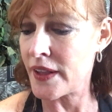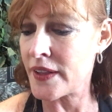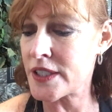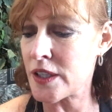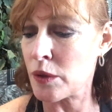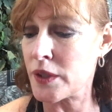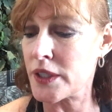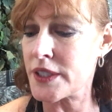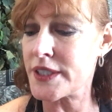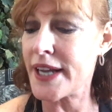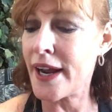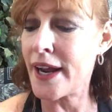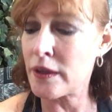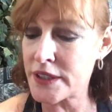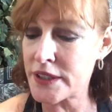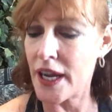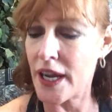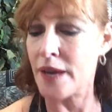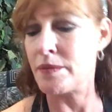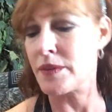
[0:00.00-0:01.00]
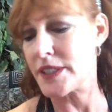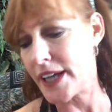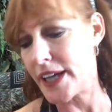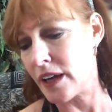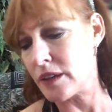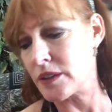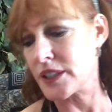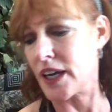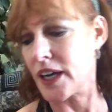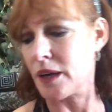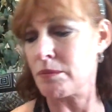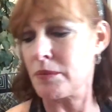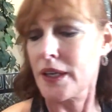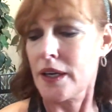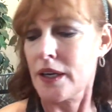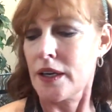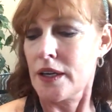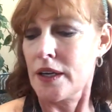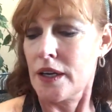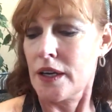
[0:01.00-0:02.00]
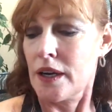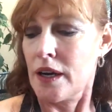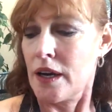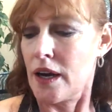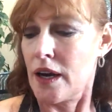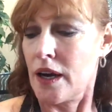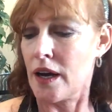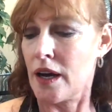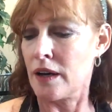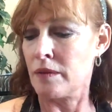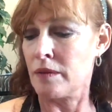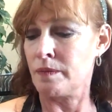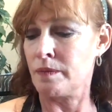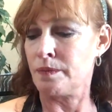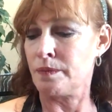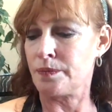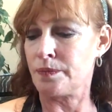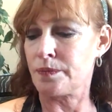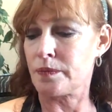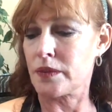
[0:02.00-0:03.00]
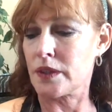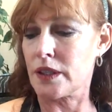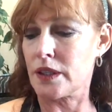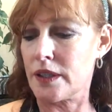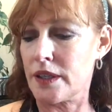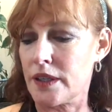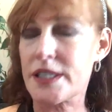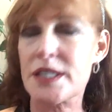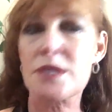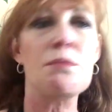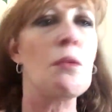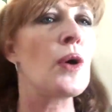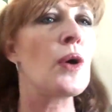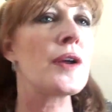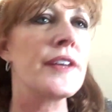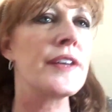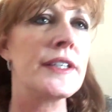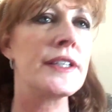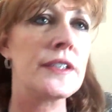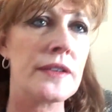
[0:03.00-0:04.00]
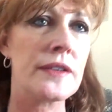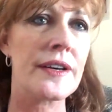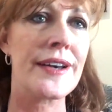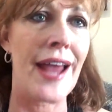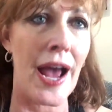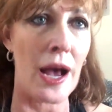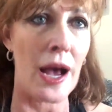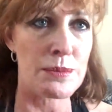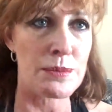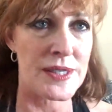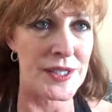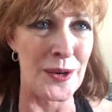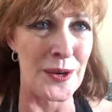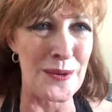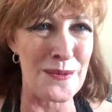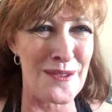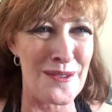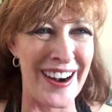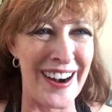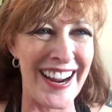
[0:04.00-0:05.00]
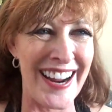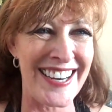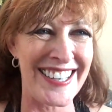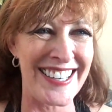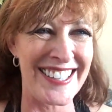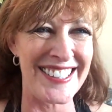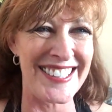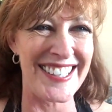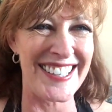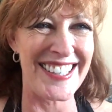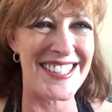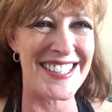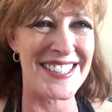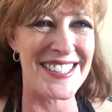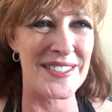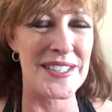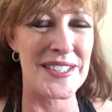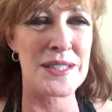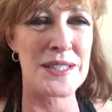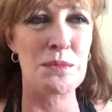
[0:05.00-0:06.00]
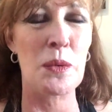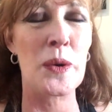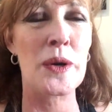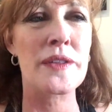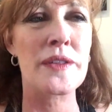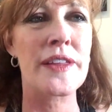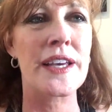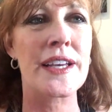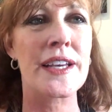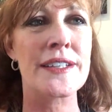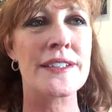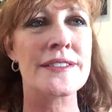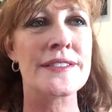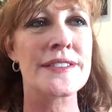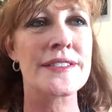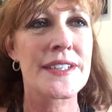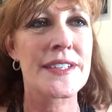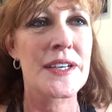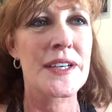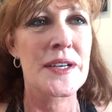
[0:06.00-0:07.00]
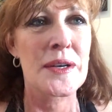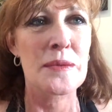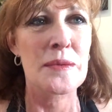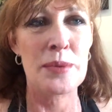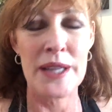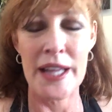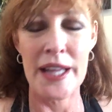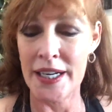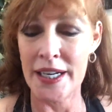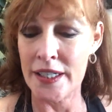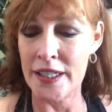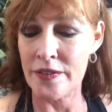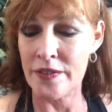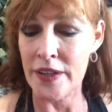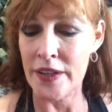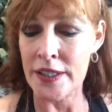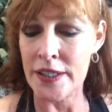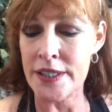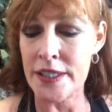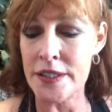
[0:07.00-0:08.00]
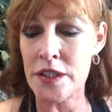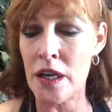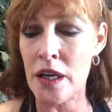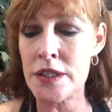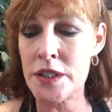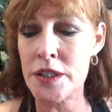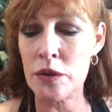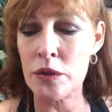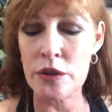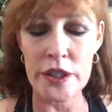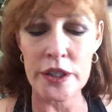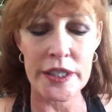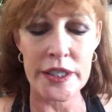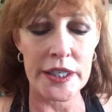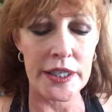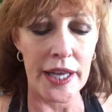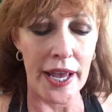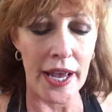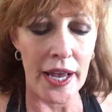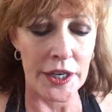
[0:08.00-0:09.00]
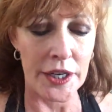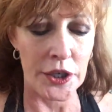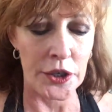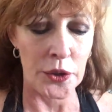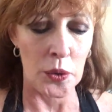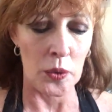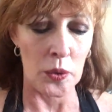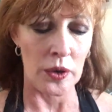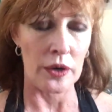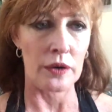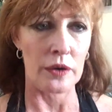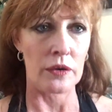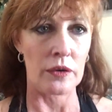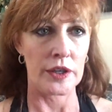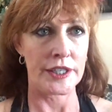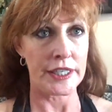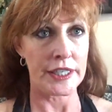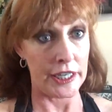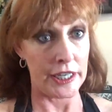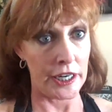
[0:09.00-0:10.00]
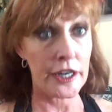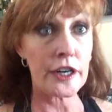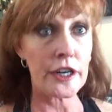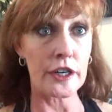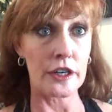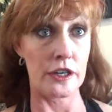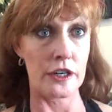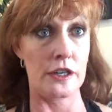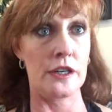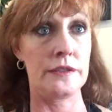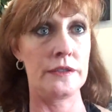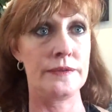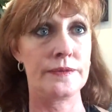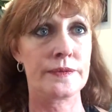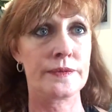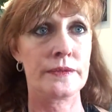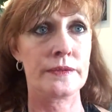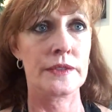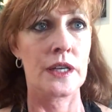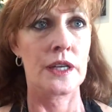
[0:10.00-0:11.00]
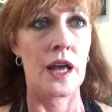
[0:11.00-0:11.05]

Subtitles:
and then so the downtime, um it's more than naps though, right? It's more than planning things. It's also looking at your year